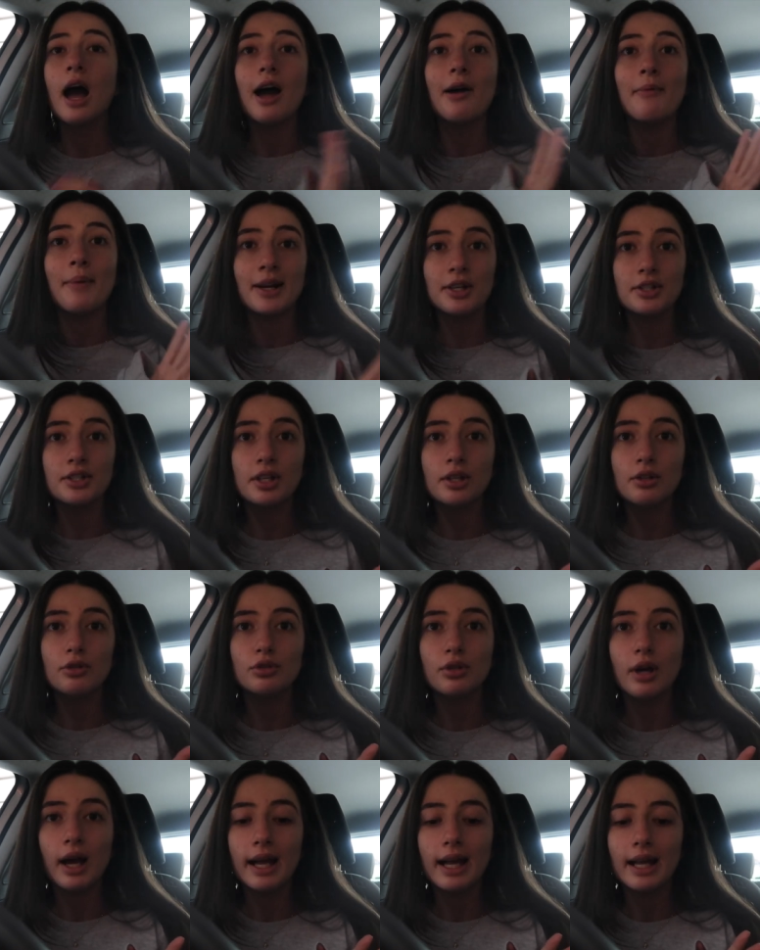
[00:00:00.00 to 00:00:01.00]
I'm actually going to
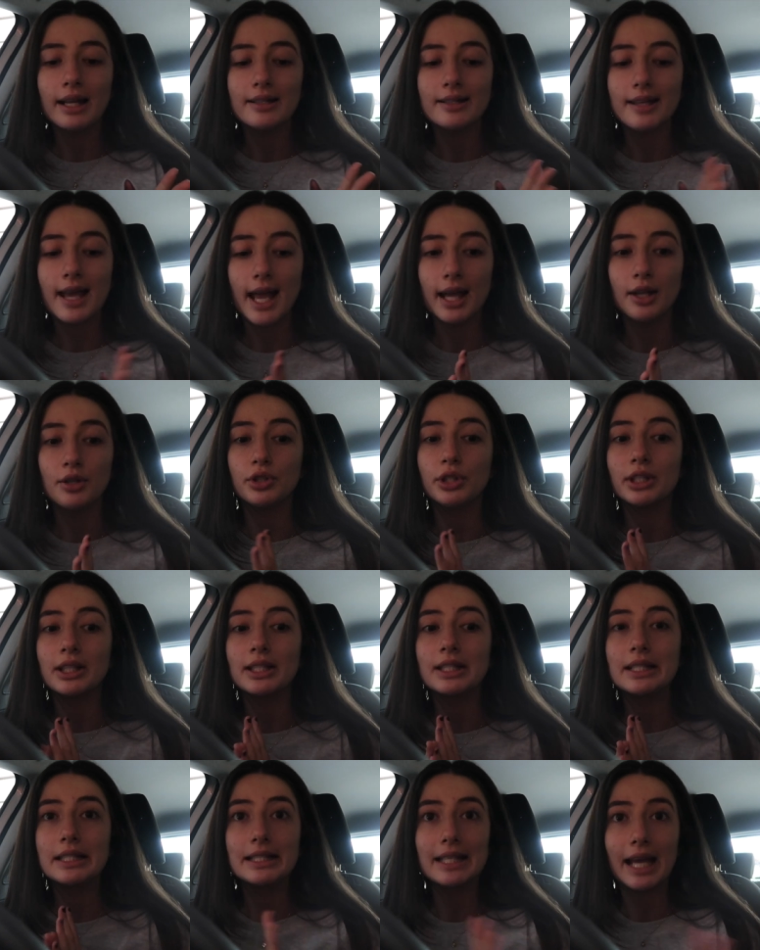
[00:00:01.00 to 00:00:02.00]
try and tan during
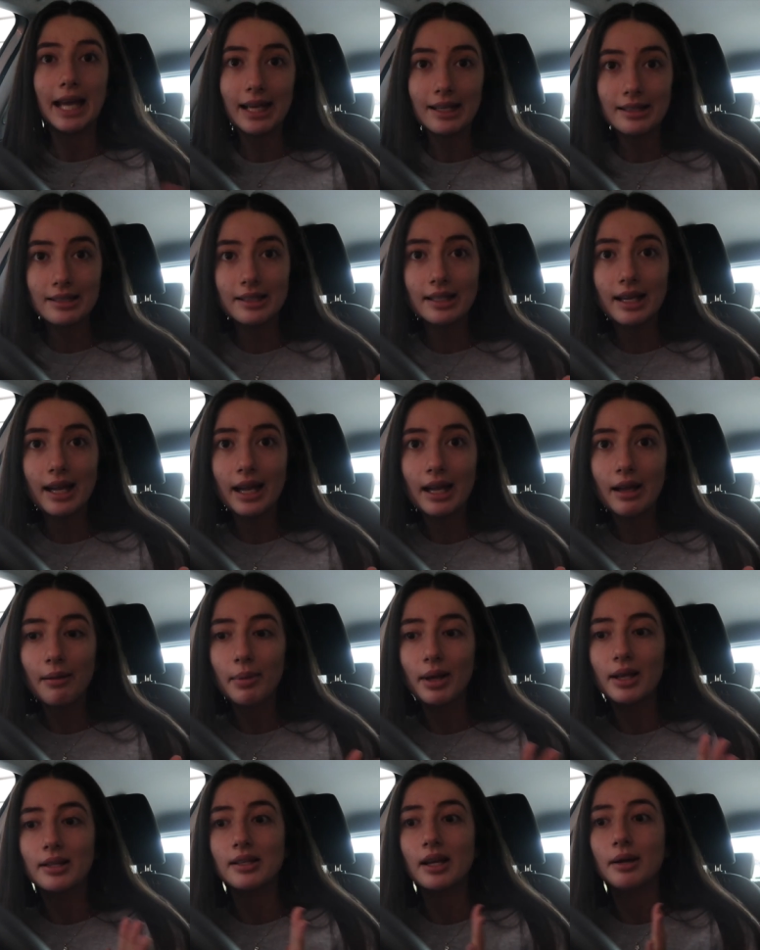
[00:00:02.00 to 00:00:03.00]
the day today
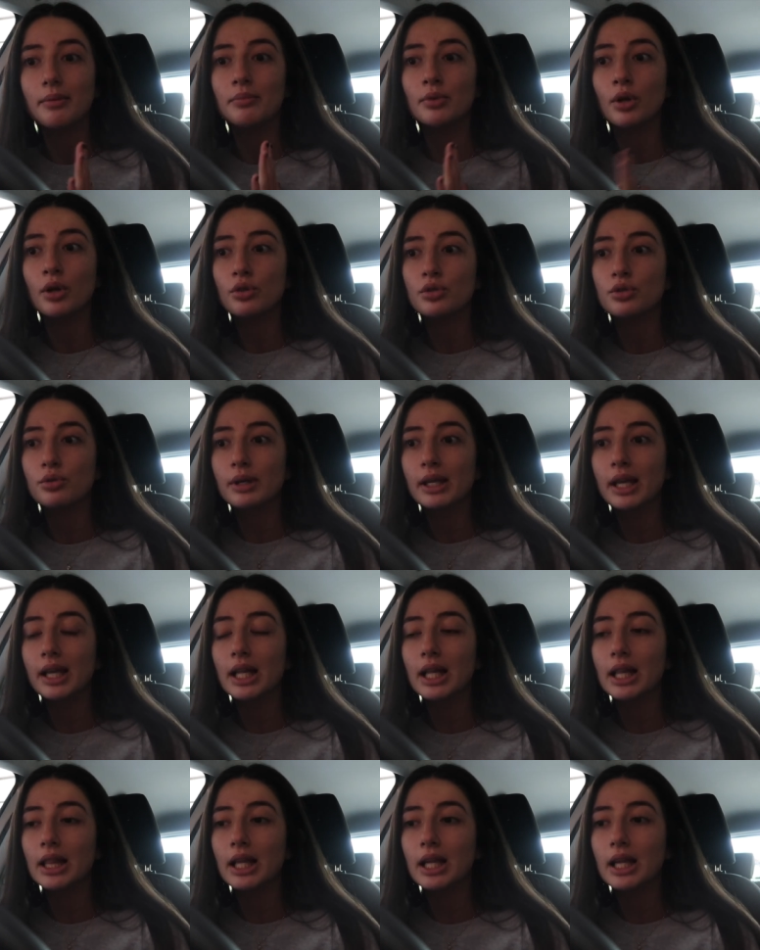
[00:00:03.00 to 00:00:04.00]
because I'm not doing
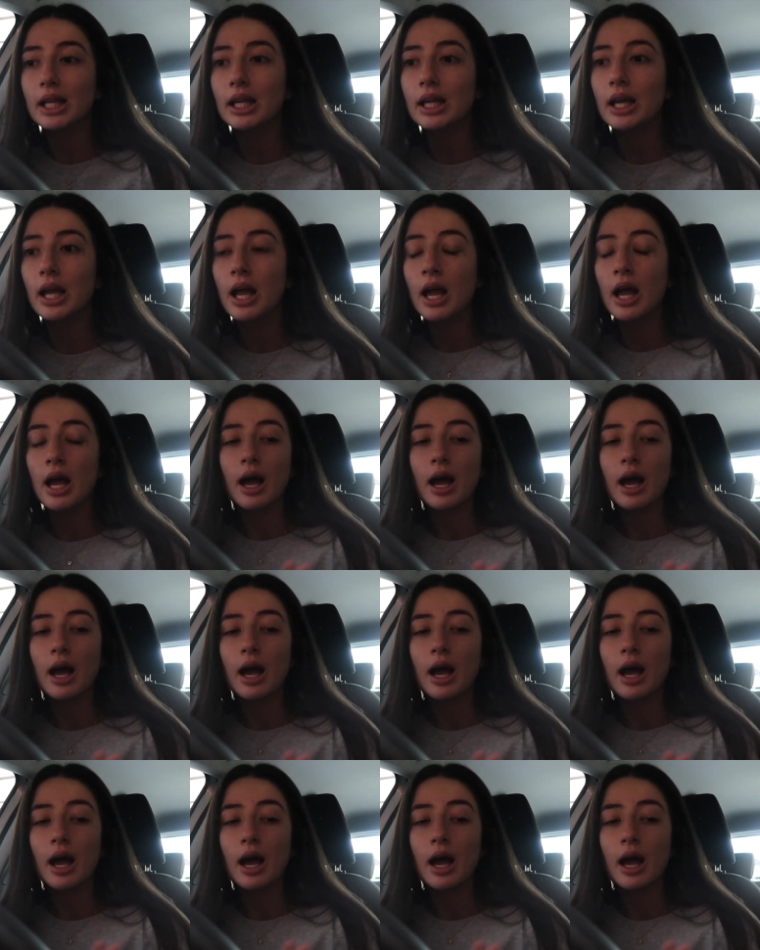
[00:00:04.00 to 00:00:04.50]
anything.